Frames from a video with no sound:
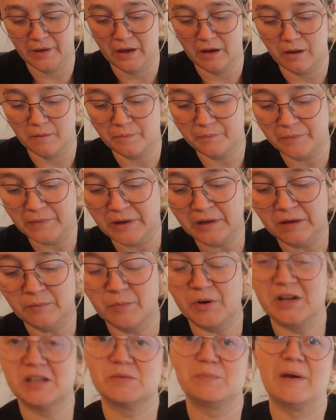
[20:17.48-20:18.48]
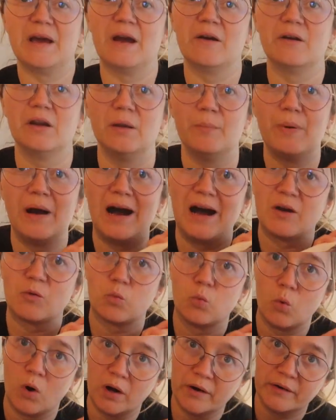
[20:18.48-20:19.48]
um, but it's apparently
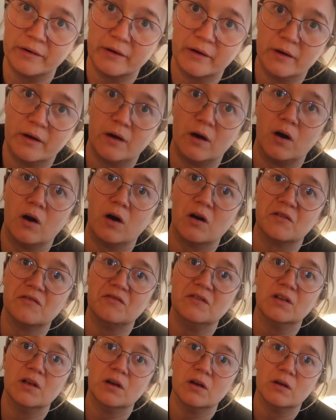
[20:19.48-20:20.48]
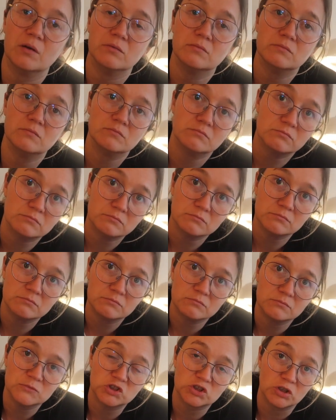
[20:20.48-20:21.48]
part one of the
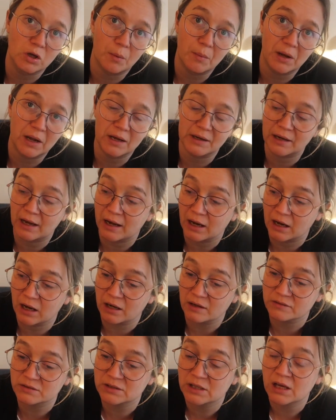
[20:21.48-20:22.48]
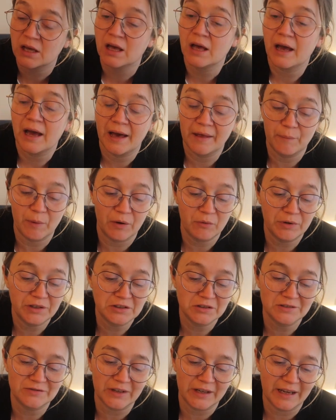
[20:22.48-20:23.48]
Stormlight Archives, and my
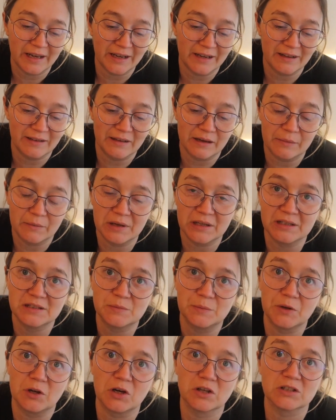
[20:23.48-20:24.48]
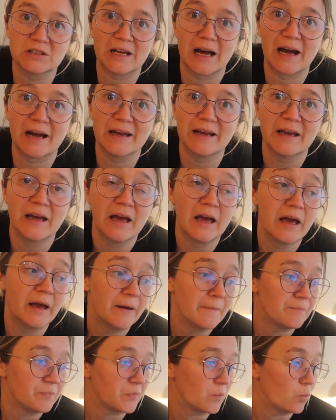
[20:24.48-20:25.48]
reason for getting them is because I
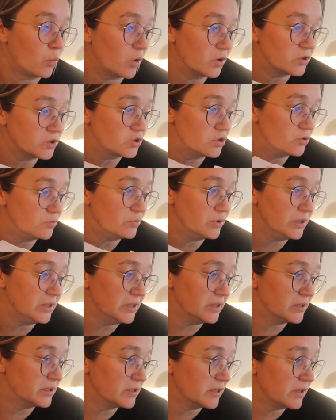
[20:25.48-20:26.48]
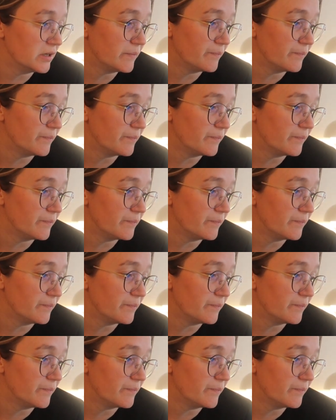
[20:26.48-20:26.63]
want to read